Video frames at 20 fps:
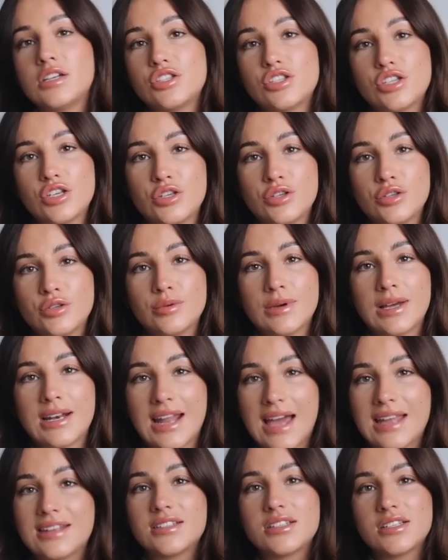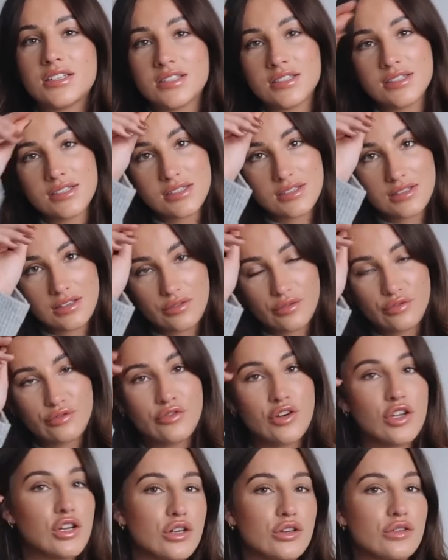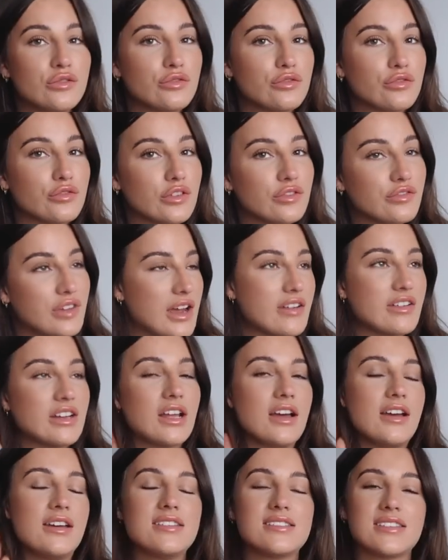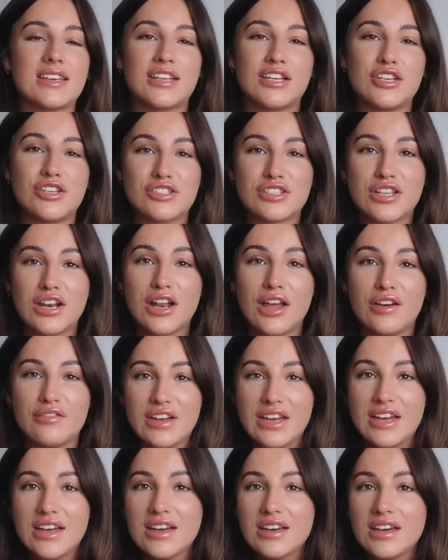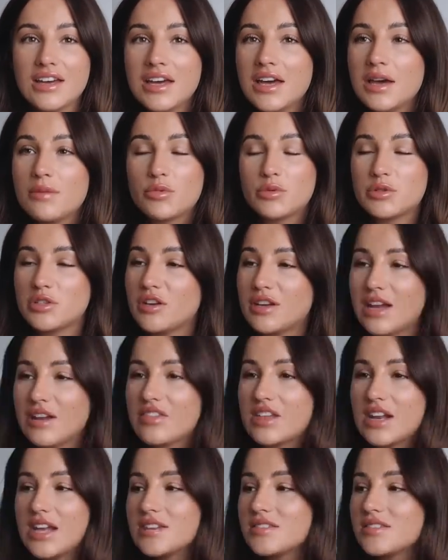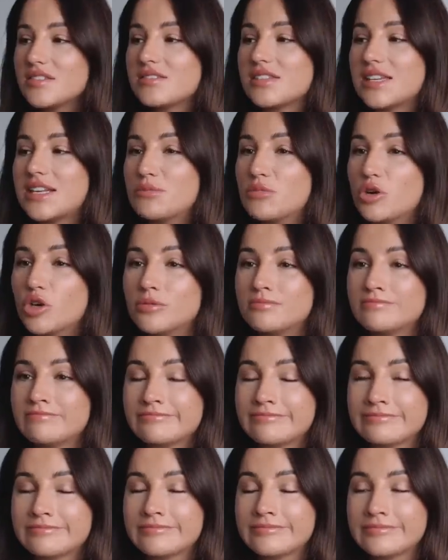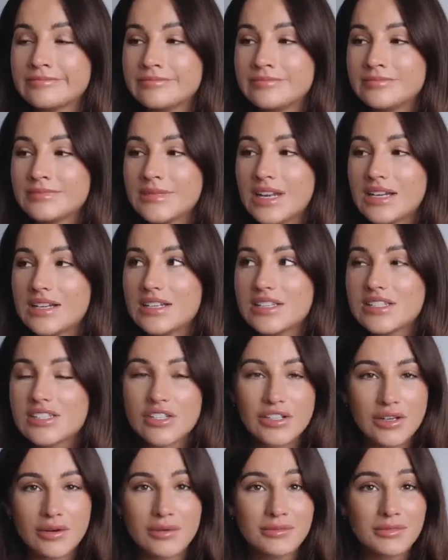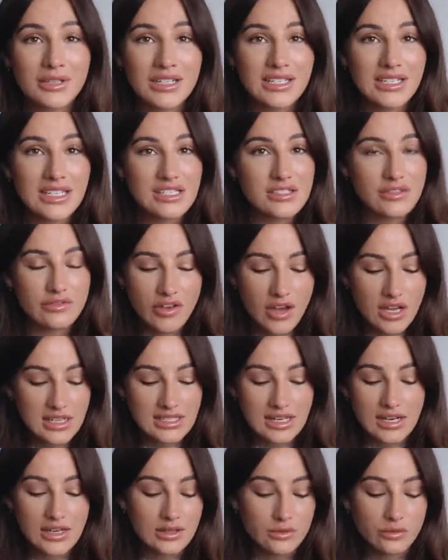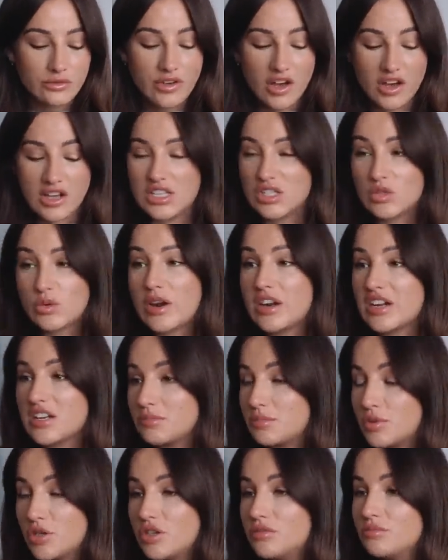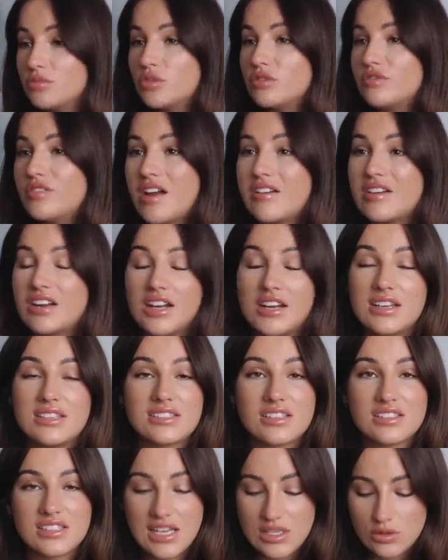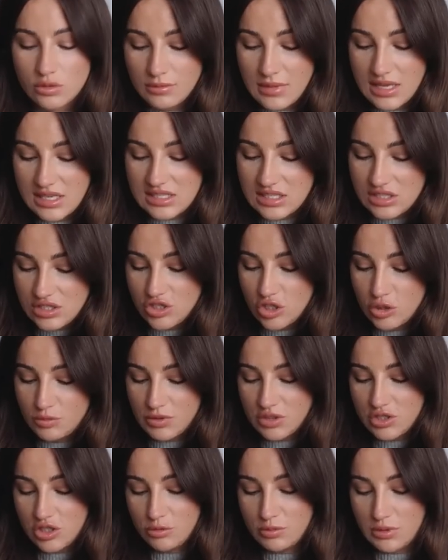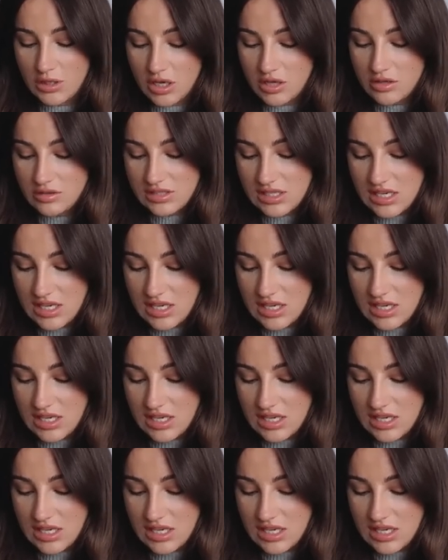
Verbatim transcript: two lanterns full of fairy lights and I used to love it but we don't have the lanterns anymore so now I'm gonna need to find out find where I can put more fairy lights because that's what makes it super super cozy